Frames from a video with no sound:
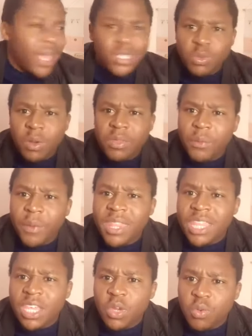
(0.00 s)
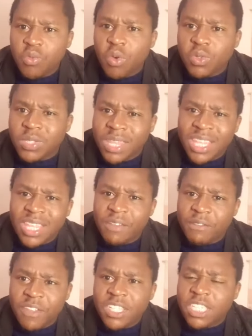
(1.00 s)
As well, they win the Euros. I think
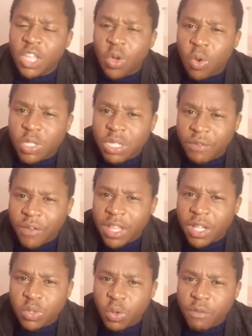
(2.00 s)
they finished in the quarterfinals,